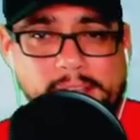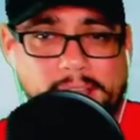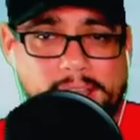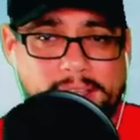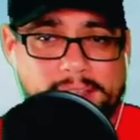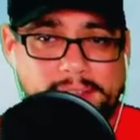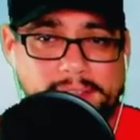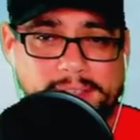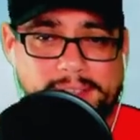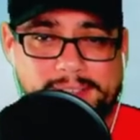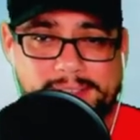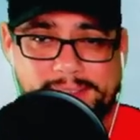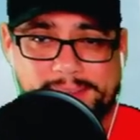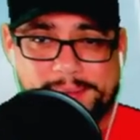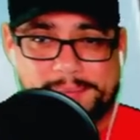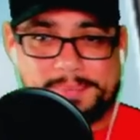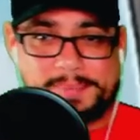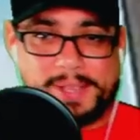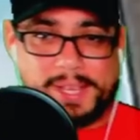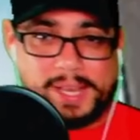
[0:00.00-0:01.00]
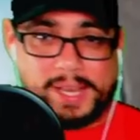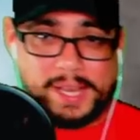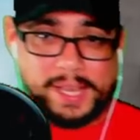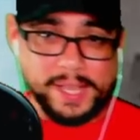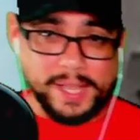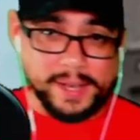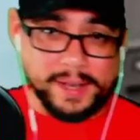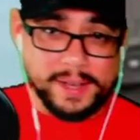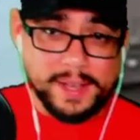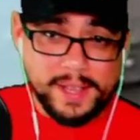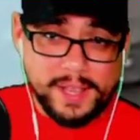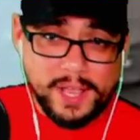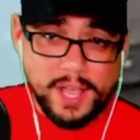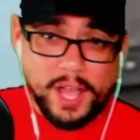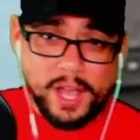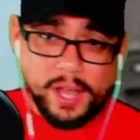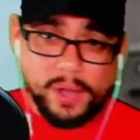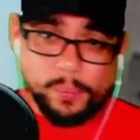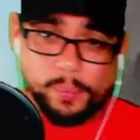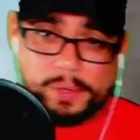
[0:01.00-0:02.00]
lot. Man,
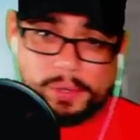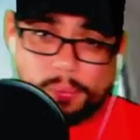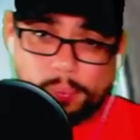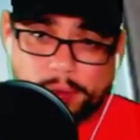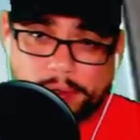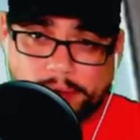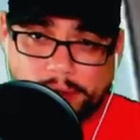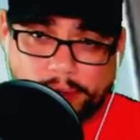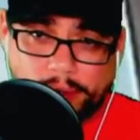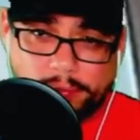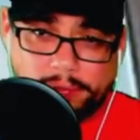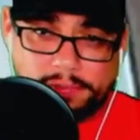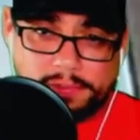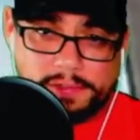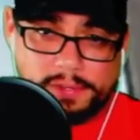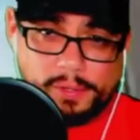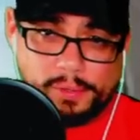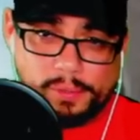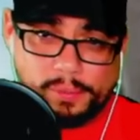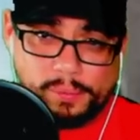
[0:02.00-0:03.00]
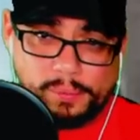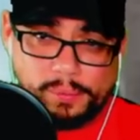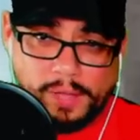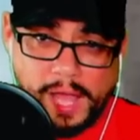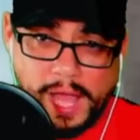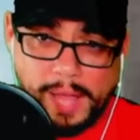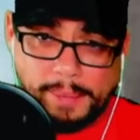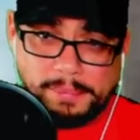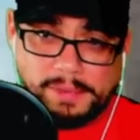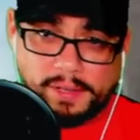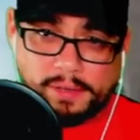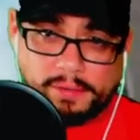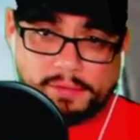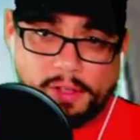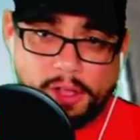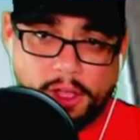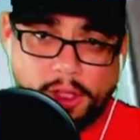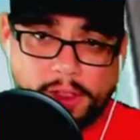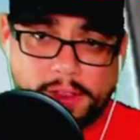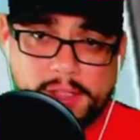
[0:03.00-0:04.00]
I wonder what those two objects
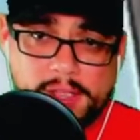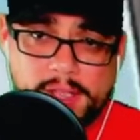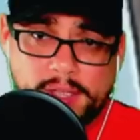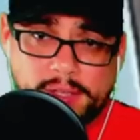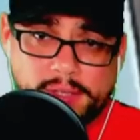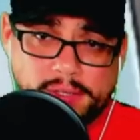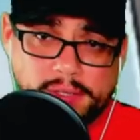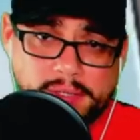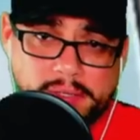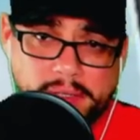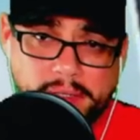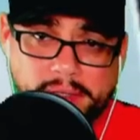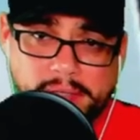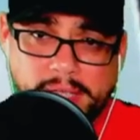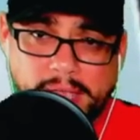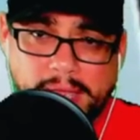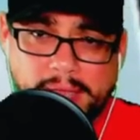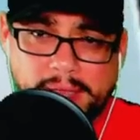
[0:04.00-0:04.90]
are. I